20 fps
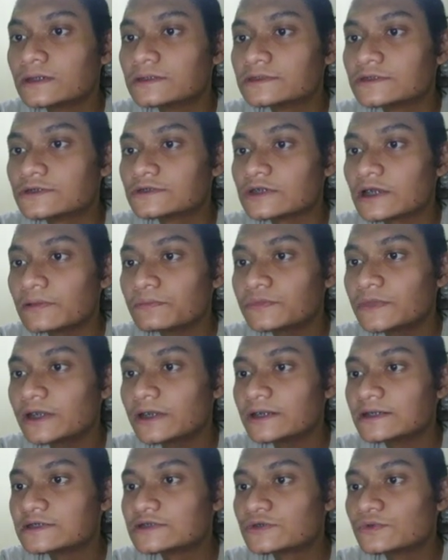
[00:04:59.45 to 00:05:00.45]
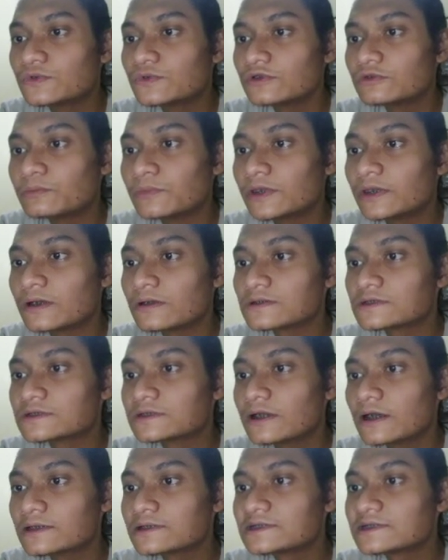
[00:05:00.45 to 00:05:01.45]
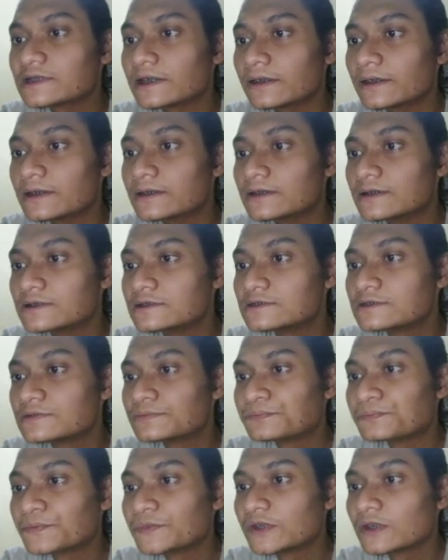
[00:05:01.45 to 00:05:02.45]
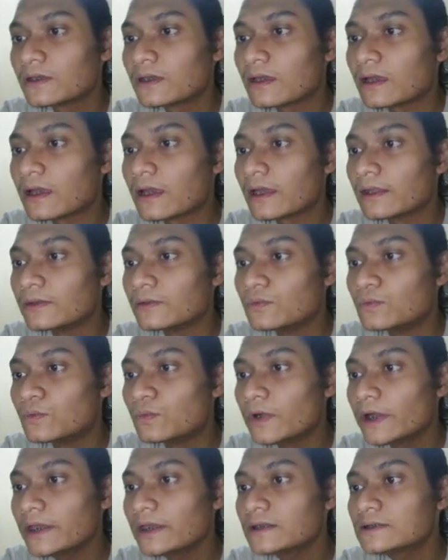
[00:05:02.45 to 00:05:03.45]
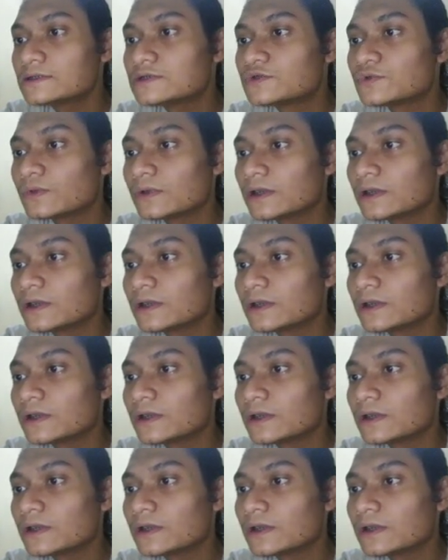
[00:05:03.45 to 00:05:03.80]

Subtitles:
So something is good because God say it is. and the way to